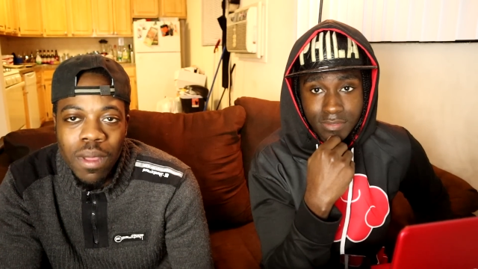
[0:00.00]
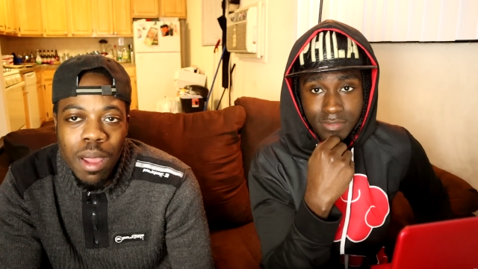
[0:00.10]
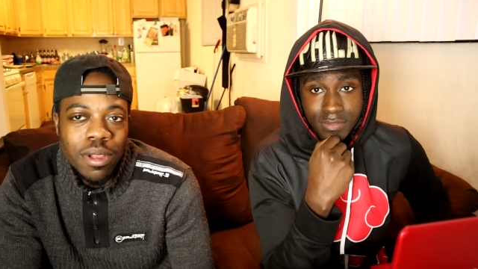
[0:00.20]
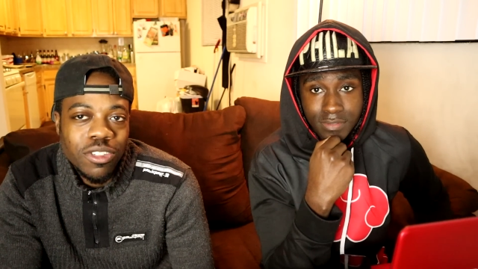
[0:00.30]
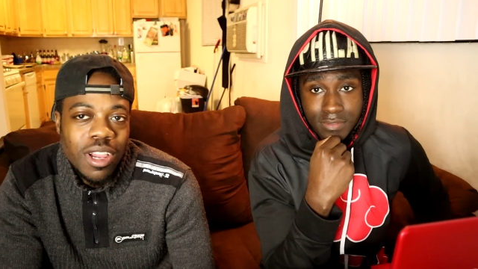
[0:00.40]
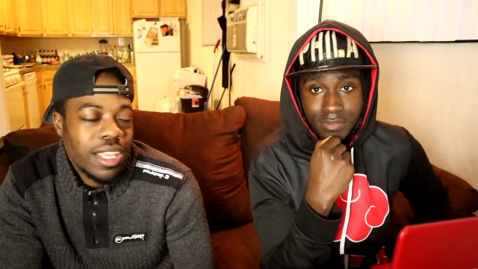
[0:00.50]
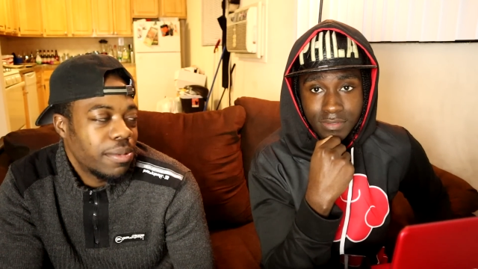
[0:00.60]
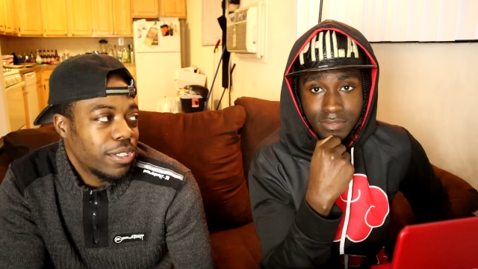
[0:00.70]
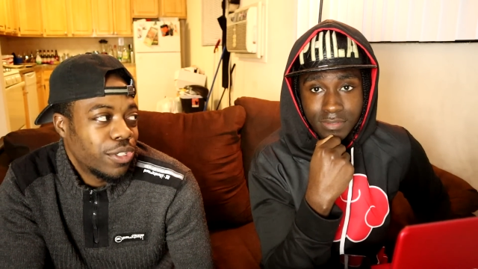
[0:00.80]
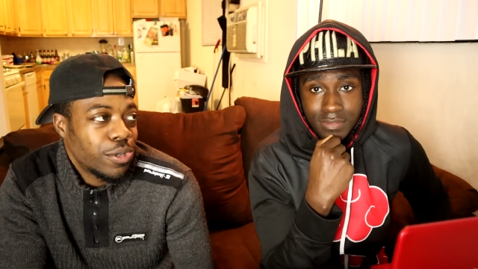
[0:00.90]
Speaker 1: I'm gonna try to
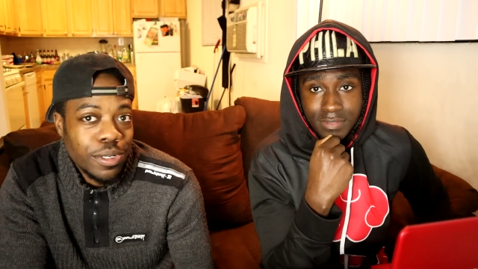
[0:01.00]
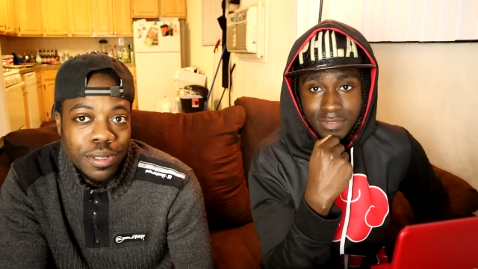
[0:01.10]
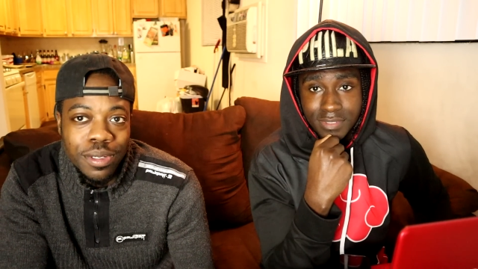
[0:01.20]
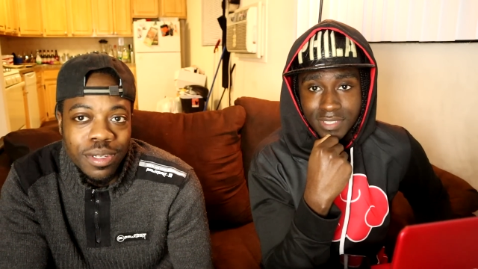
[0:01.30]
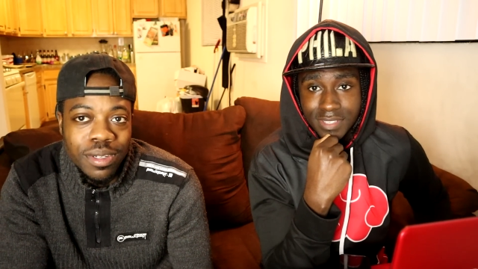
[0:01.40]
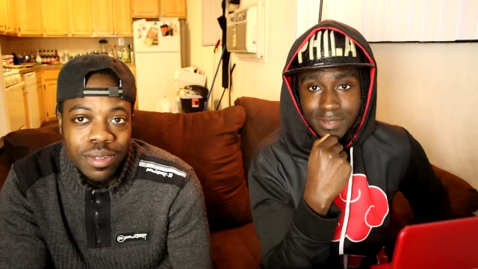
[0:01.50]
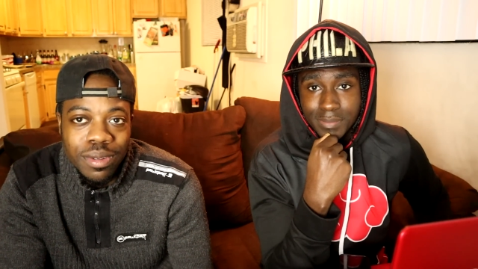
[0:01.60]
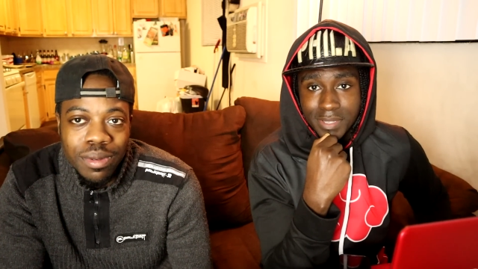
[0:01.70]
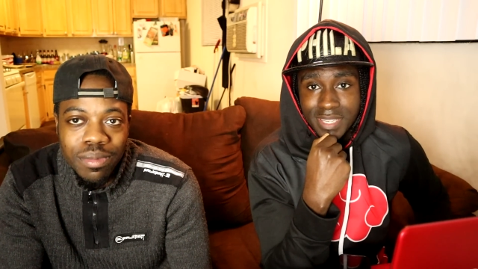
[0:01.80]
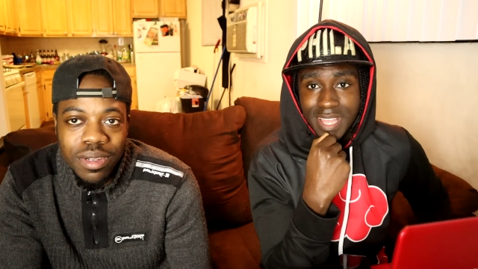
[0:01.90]
keep this short. Yeah, I'm
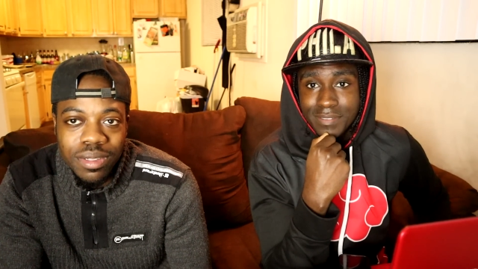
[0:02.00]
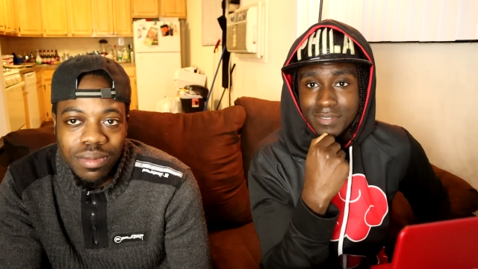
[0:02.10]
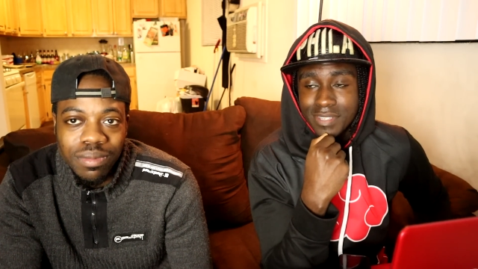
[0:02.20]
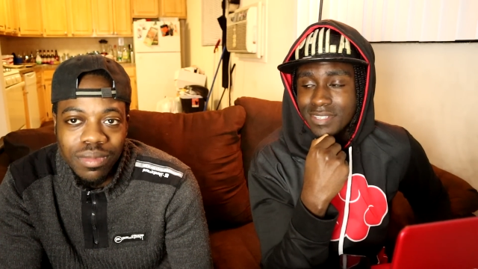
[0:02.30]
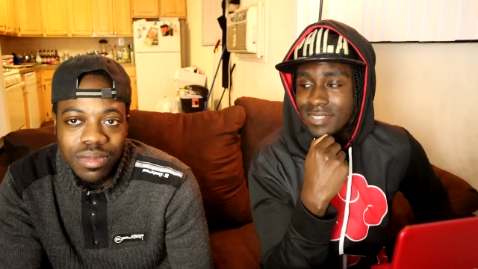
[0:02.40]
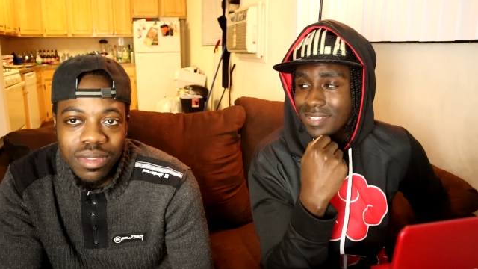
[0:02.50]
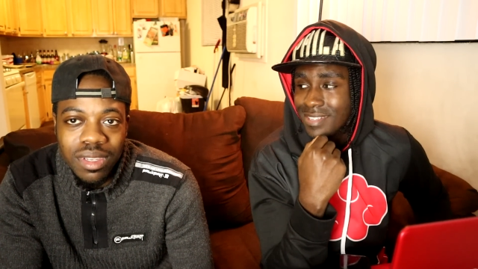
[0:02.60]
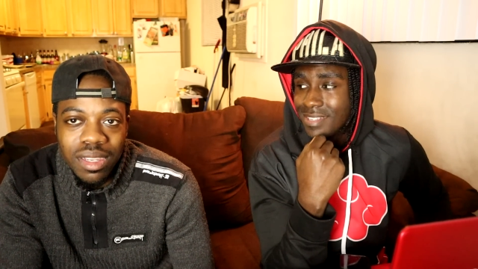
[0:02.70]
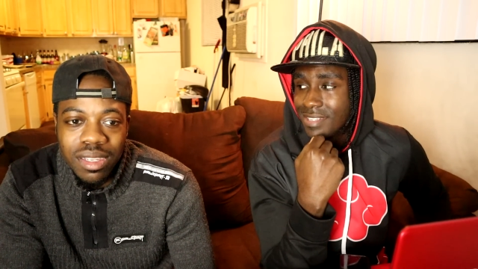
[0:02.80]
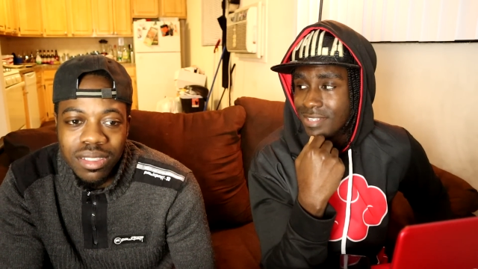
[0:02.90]
gonna end after you say this.
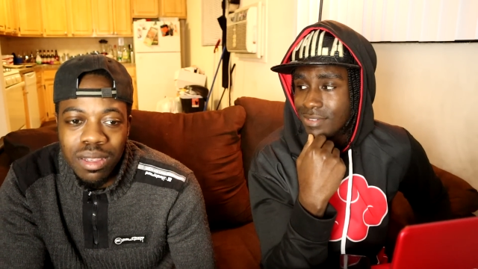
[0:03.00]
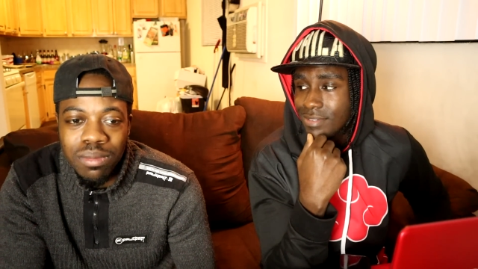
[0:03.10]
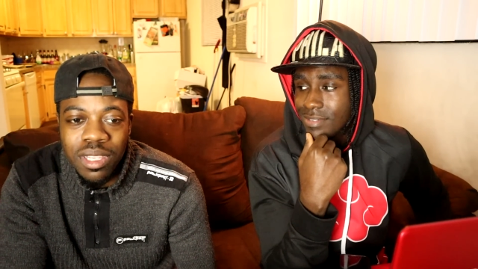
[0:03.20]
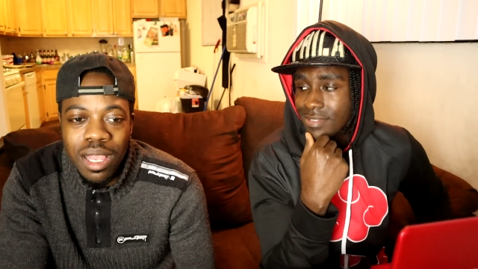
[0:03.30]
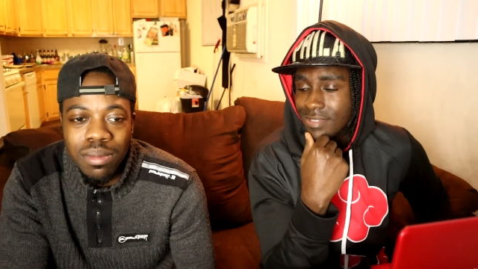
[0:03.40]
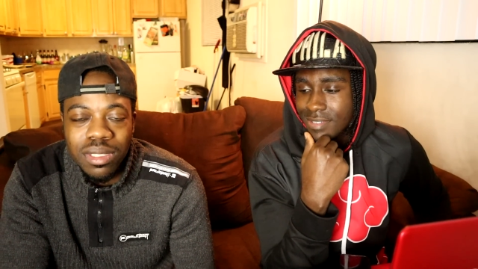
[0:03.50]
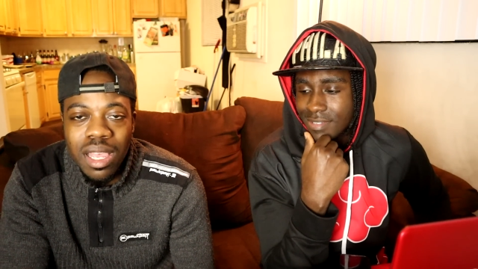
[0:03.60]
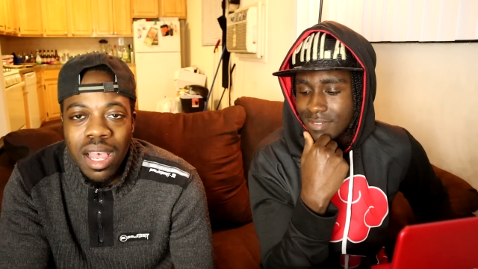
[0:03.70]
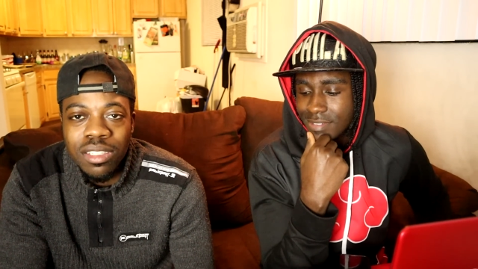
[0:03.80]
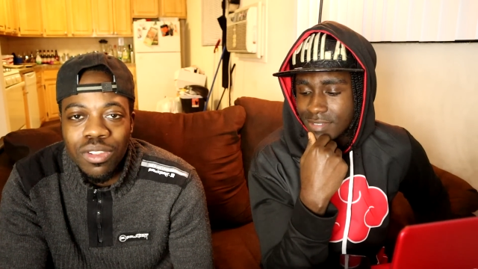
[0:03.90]
Yeah, sometimes
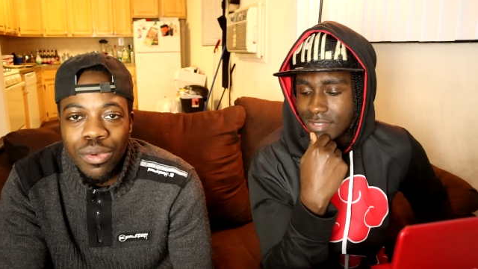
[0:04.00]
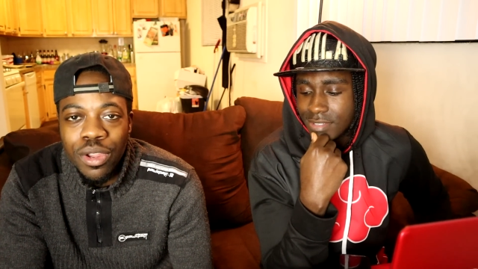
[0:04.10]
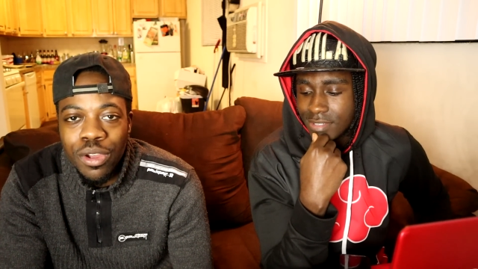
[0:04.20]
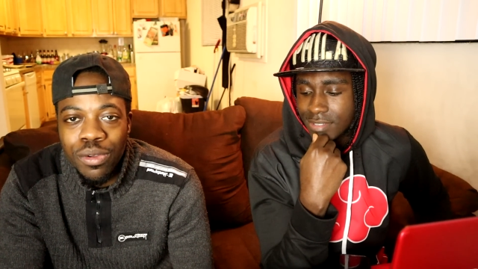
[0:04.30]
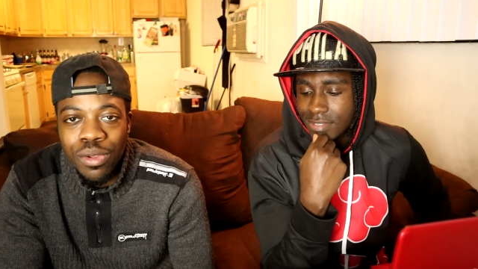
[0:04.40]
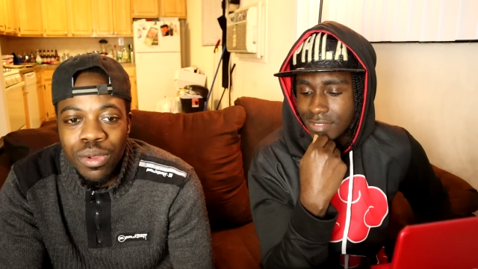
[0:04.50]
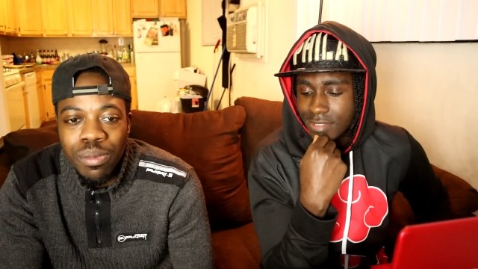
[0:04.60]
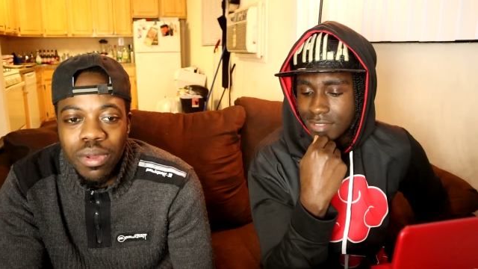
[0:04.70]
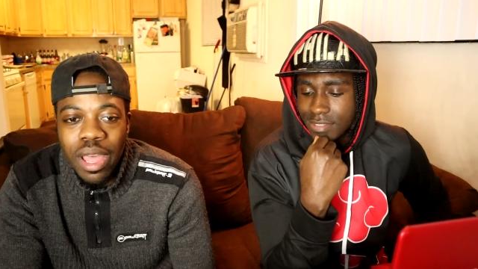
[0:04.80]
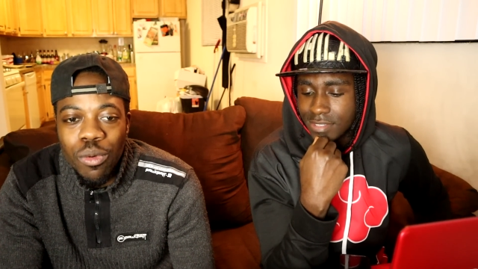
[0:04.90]
guys don't know,
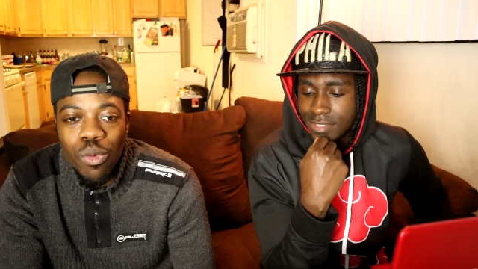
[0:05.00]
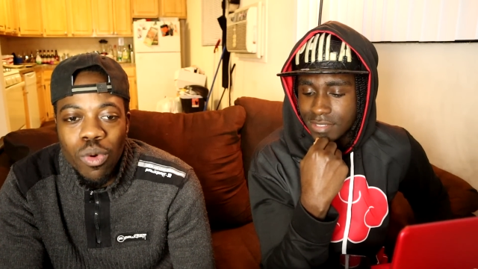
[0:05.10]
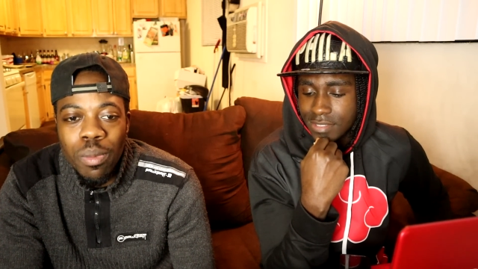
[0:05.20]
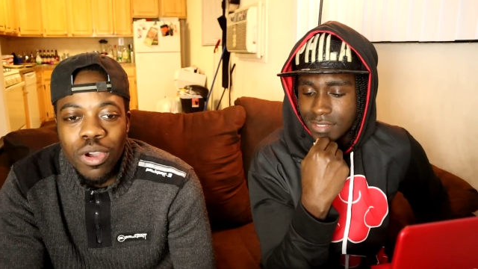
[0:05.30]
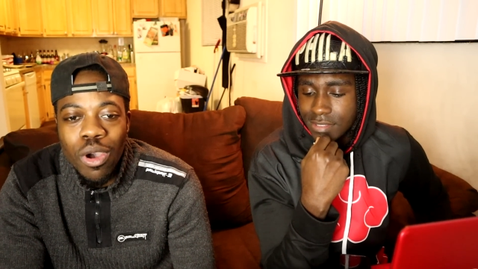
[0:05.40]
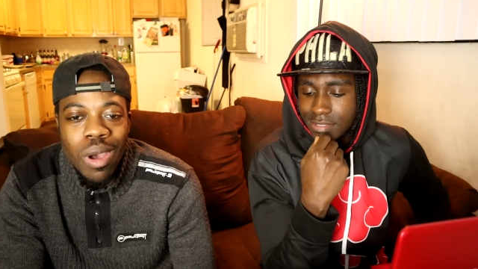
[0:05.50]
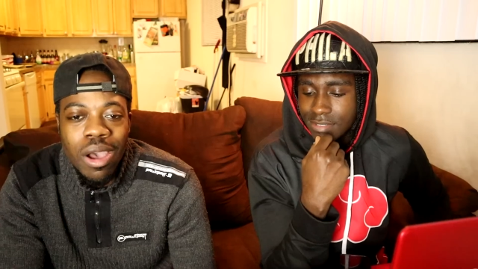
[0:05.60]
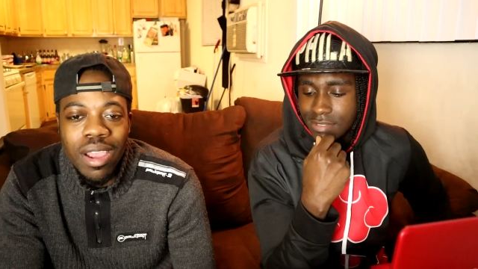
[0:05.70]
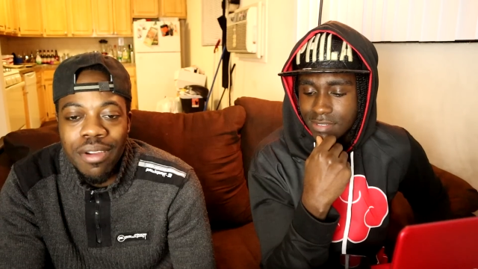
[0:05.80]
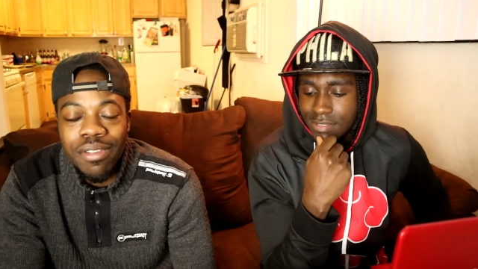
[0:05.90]
but like when women go
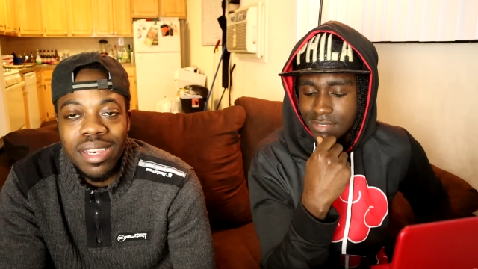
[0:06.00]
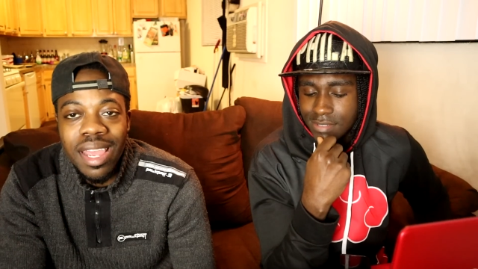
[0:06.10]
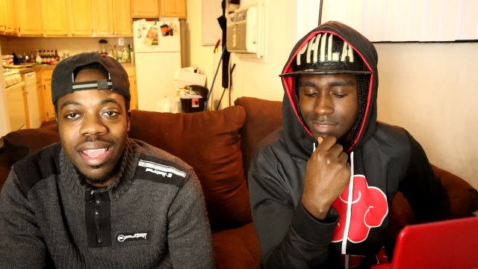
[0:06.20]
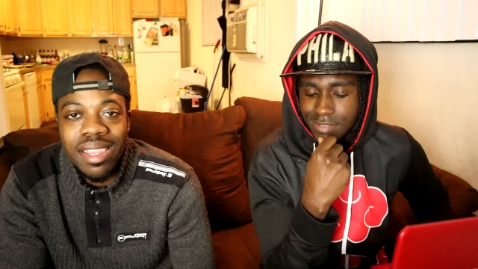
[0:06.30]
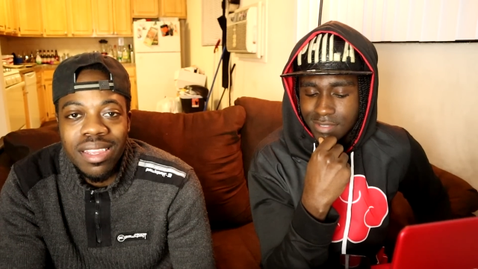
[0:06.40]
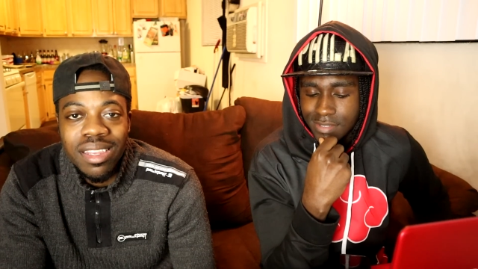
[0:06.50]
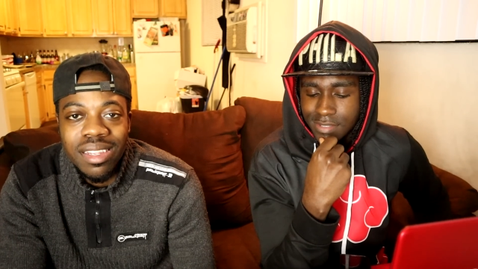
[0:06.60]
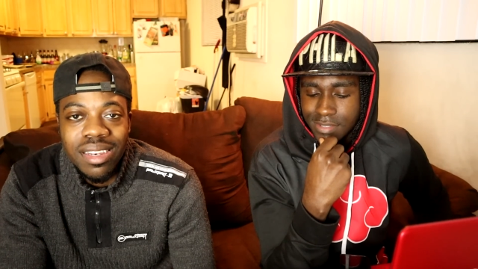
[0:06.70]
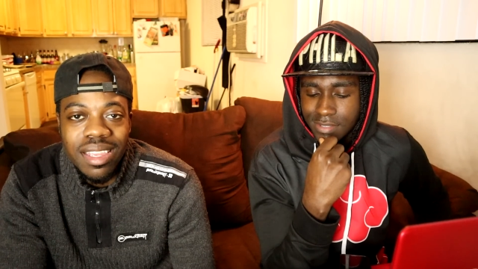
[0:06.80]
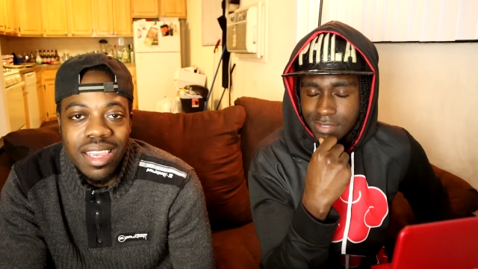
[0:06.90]
out every day,
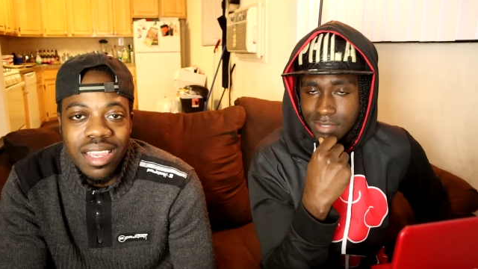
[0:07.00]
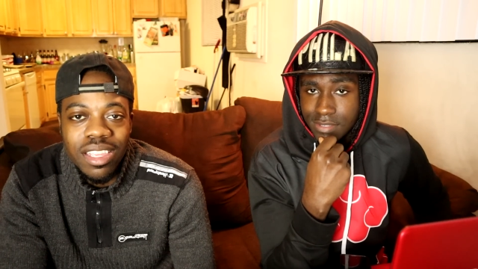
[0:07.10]
they get